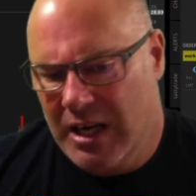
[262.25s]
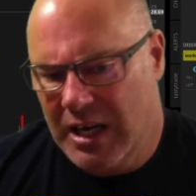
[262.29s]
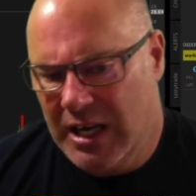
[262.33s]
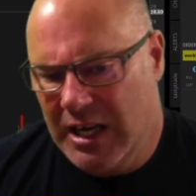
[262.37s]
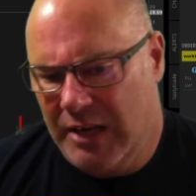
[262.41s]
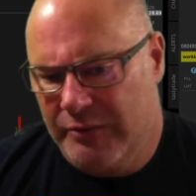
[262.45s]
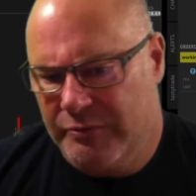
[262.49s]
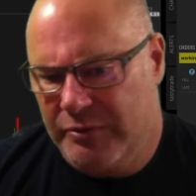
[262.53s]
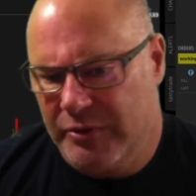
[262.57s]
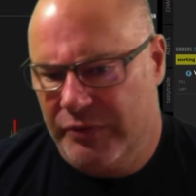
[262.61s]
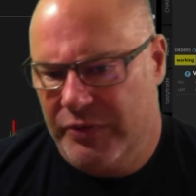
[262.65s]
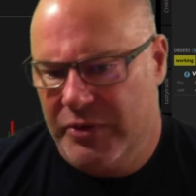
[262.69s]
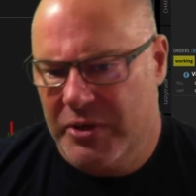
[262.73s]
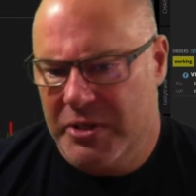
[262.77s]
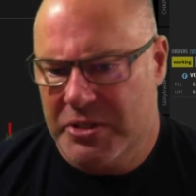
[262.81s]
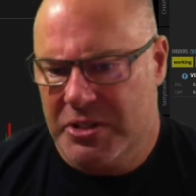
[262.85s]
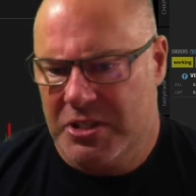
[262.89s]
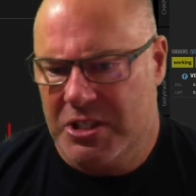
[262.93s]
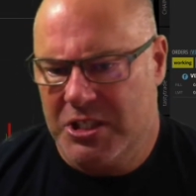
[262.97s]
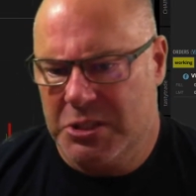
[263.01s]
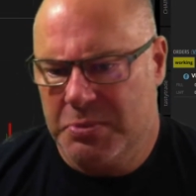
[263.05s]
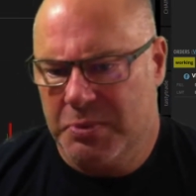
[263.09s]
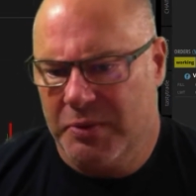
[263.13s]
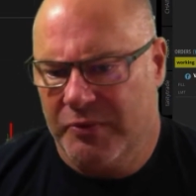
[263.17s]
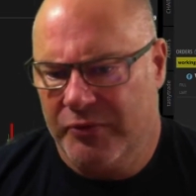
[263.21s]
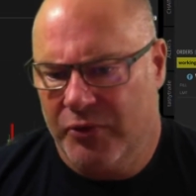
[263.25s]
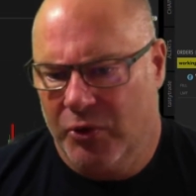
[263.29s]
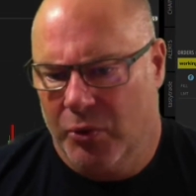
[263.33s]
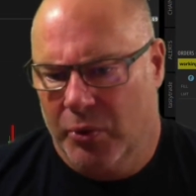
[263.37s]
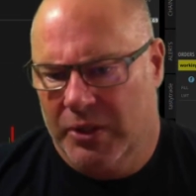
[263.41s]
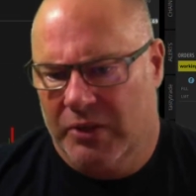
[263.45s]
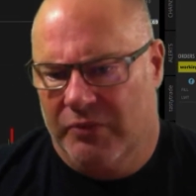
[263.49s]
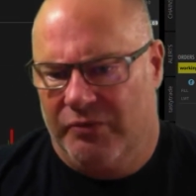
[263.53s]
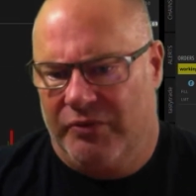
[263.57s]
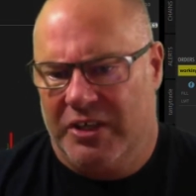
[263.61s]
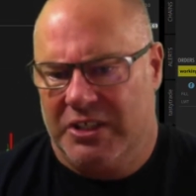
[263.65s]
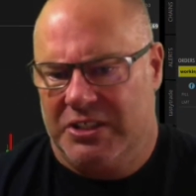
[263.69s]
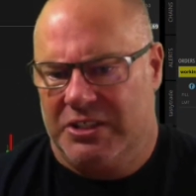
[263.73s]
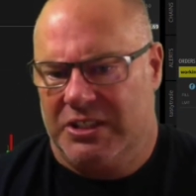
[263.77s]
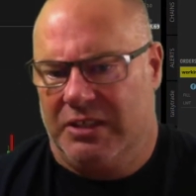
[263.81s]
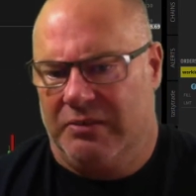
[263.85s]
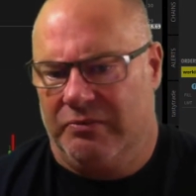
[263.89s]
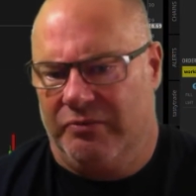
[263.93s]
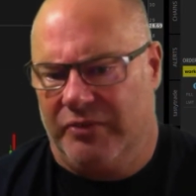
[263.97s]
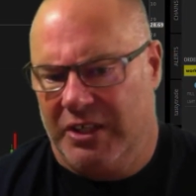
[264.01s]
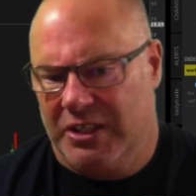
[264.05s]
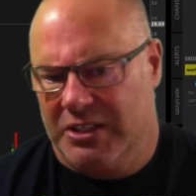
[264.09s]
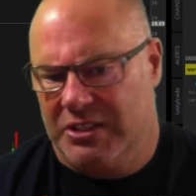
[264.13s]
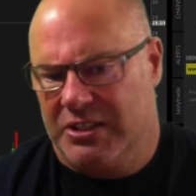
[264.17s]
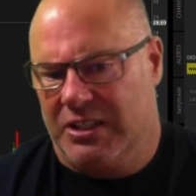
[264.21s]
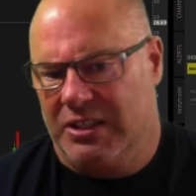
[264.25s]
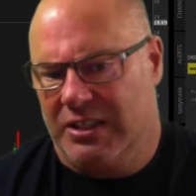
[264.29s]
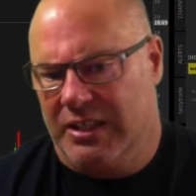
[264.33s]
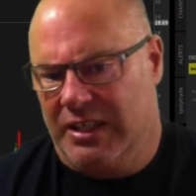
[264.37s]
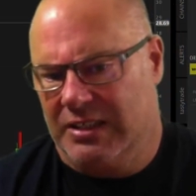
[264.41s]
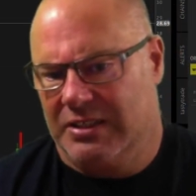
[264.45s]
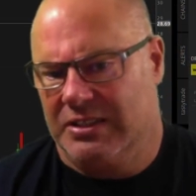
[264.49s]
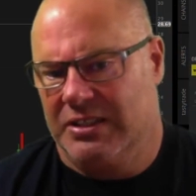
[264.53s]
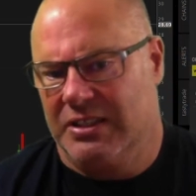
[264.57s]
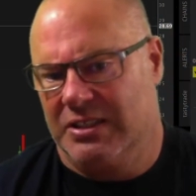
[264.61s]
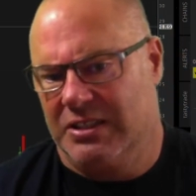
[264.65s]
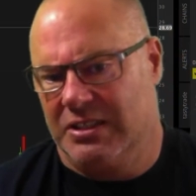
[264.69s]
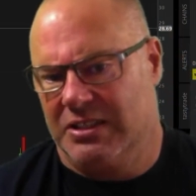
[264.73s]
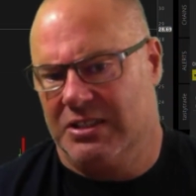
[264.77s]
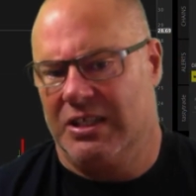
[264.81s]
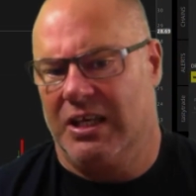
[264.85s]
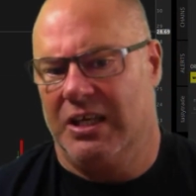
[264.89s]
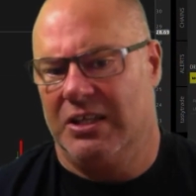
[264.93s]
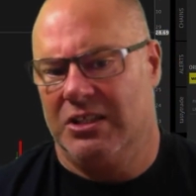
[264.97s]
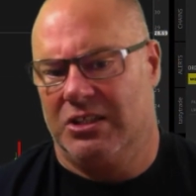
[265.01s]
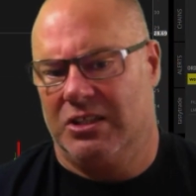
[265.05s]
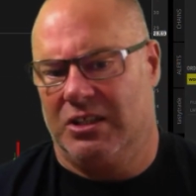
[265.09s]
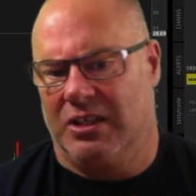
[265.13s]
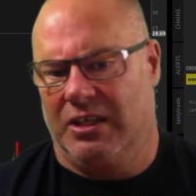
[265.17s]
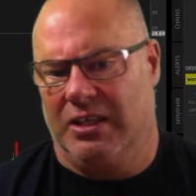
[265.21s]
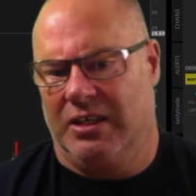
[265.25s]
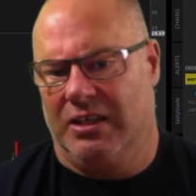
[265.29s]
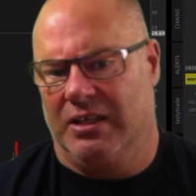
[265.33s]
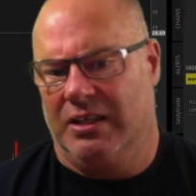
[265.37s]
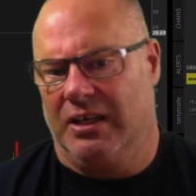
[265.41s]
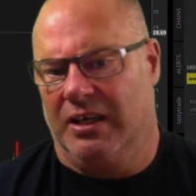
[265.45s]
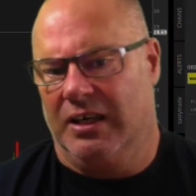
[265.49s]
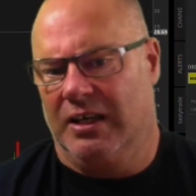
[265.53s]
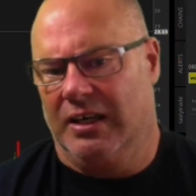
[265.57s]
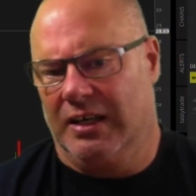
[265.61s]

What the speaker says: I've referred to this before, and the VIX index is essentially